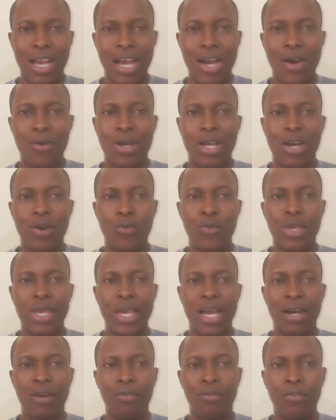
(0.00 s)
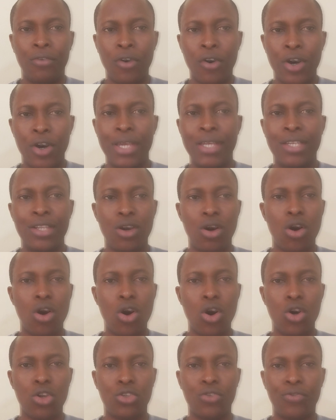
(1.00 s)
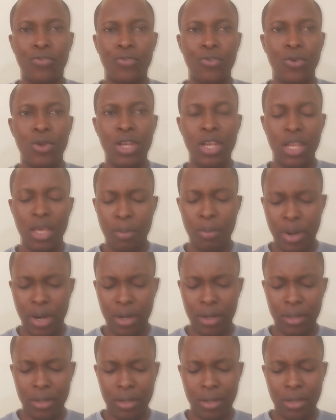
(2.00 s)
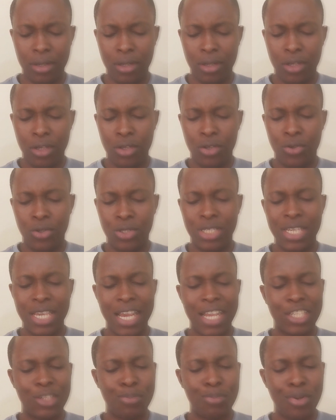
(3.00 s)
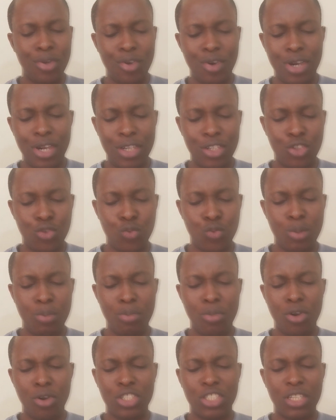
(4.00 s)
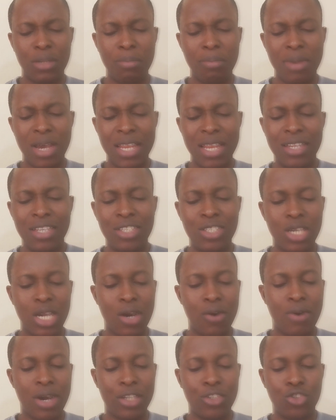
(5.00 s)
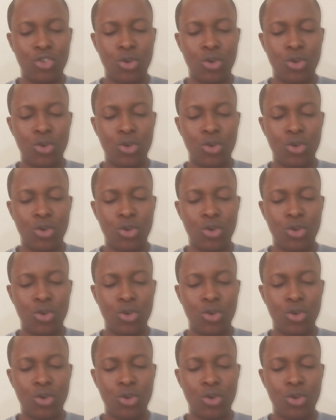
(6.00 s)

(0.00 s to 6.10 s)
How can we avoid hurtful labels? You see, as parents, we must manage our